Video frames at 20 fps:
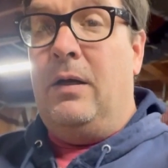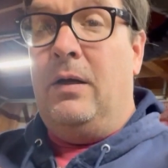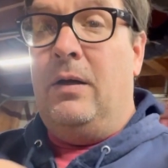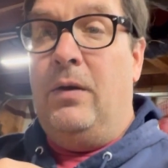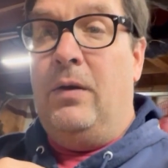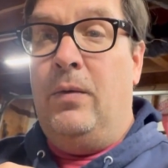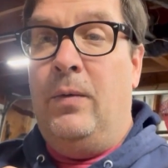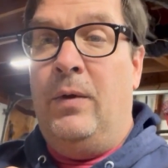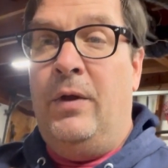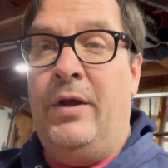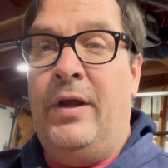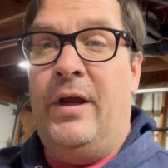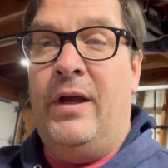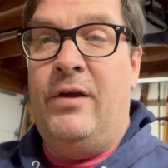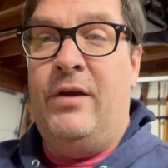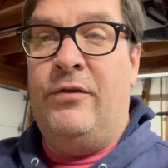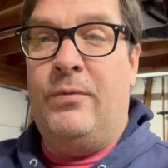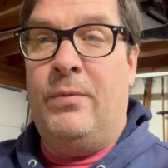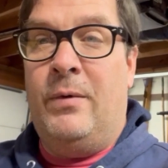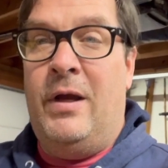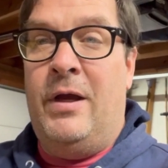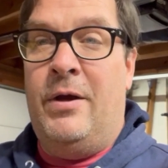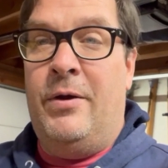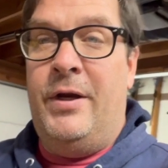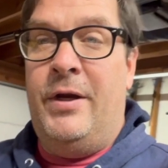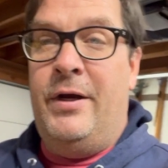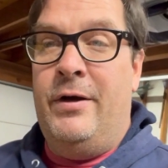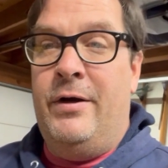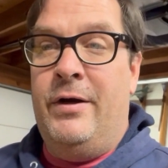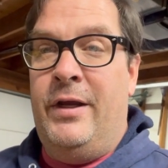Well, guys, we're out
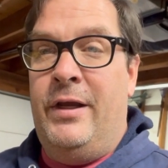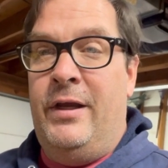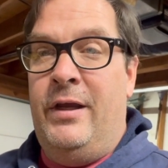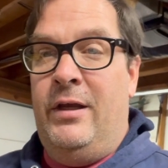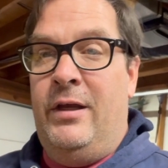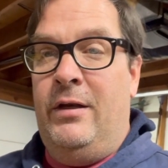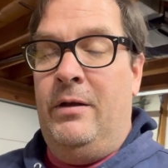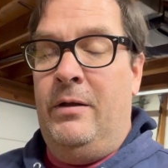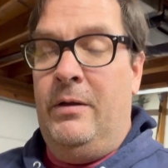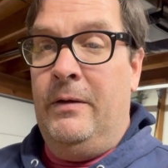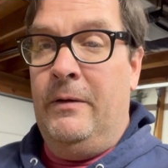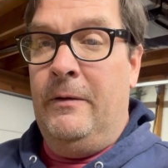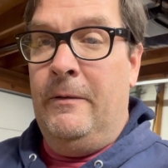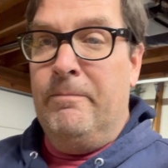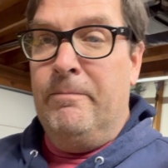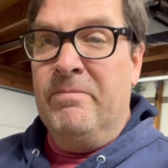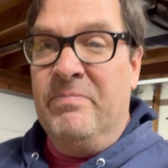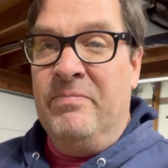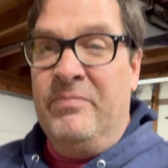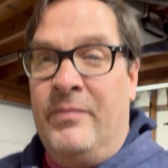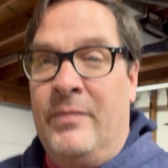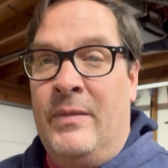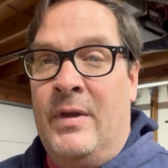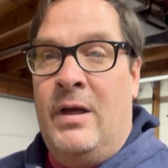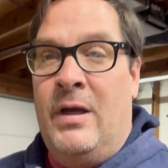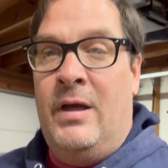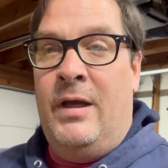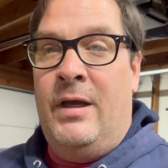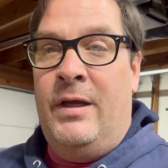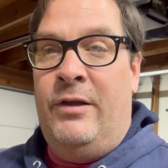here again.
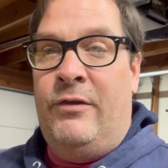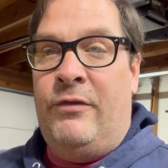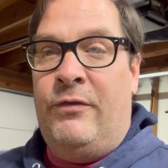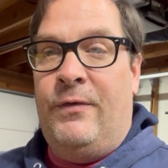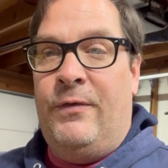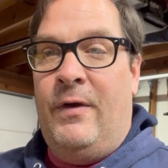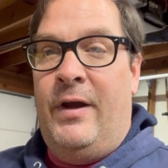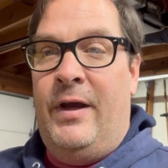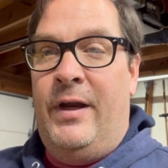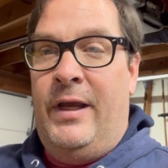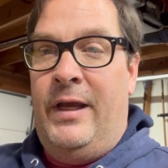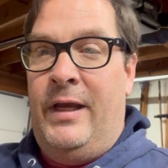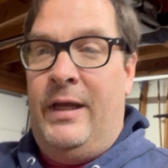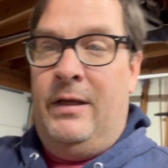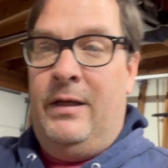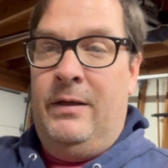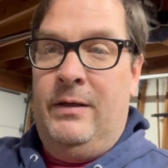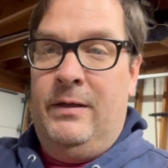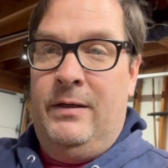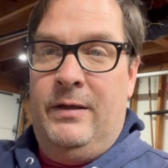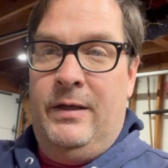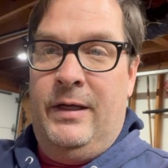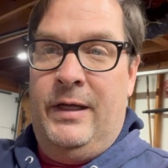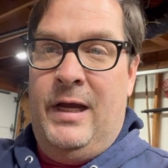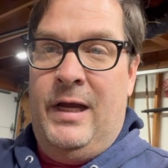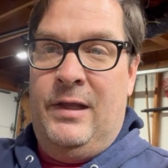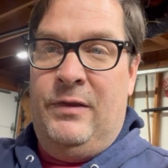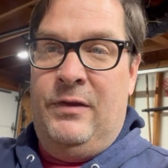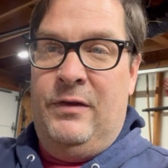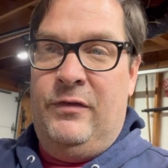It's Friday. I
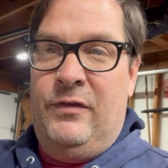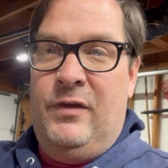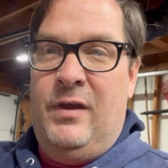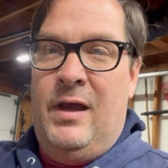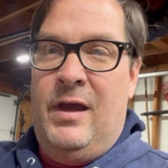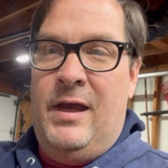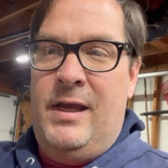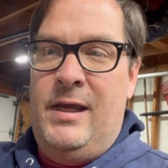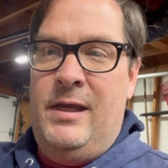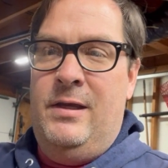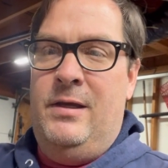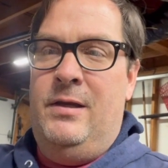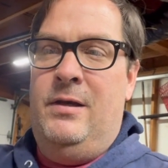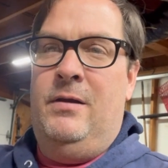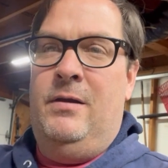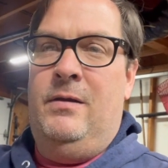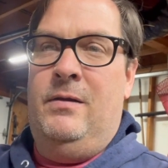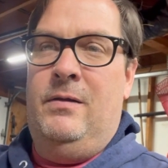got this guy in.